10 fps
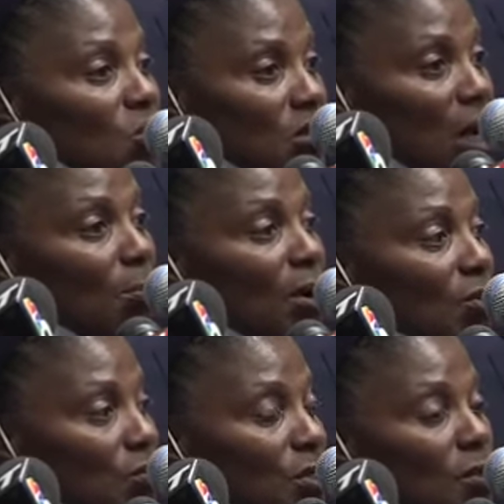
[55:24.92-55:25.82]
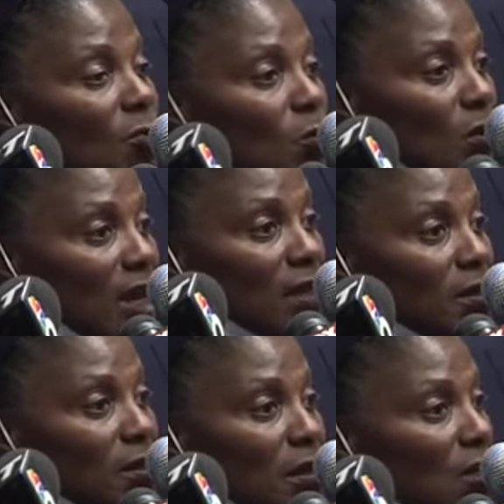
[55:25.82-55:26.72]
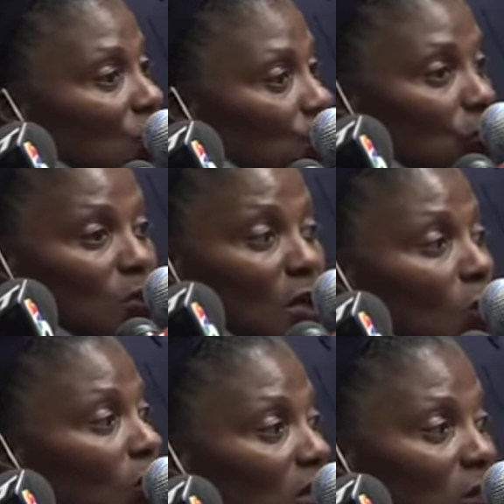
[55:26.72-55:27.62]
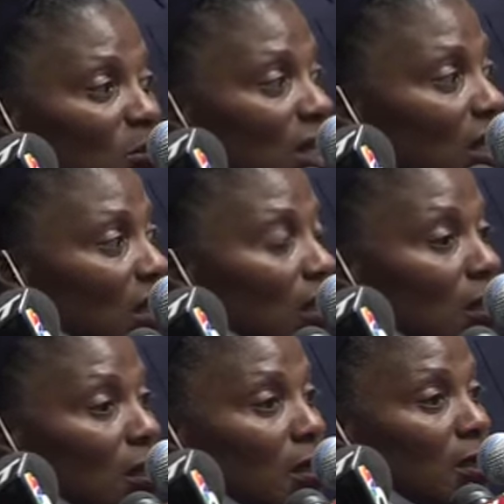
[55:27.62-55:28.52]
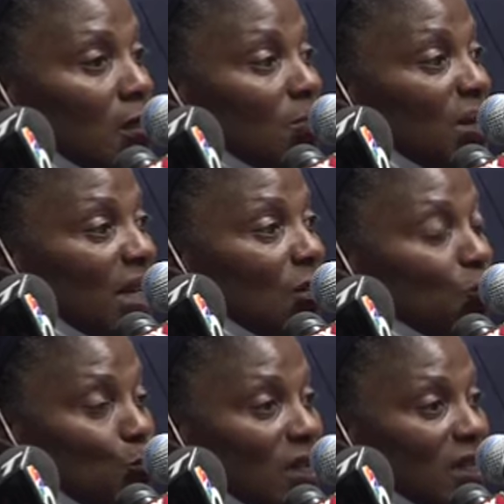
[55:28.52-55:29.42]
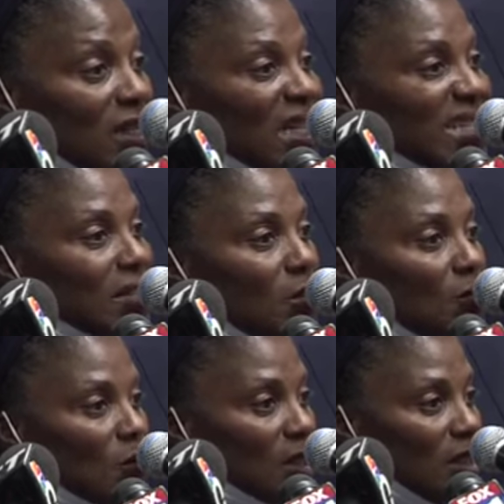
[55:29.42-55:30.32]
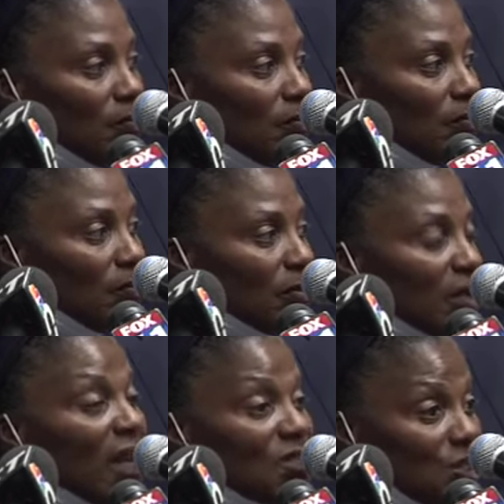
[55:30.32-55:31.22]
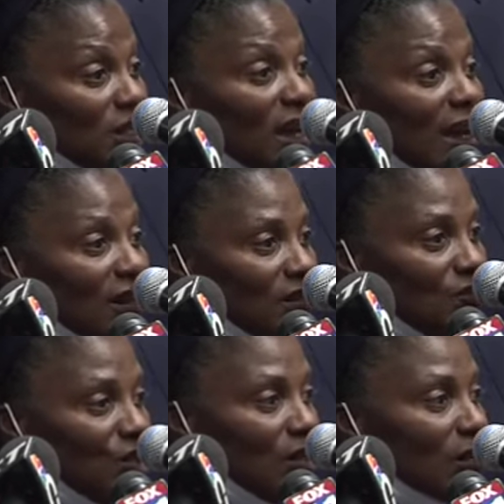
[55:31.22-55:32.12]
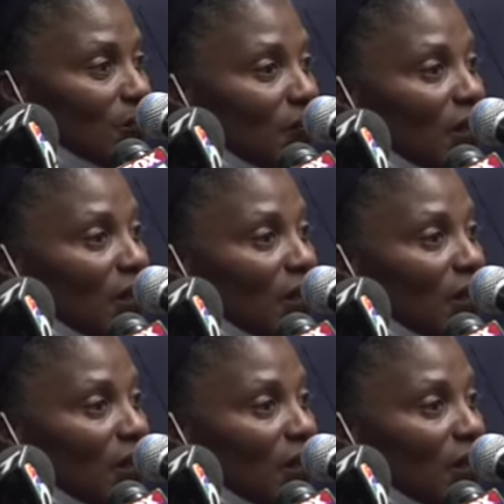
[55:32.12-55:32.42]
stomp on your civil rights. She was only speaking to being treated civilly, and she died in a jail.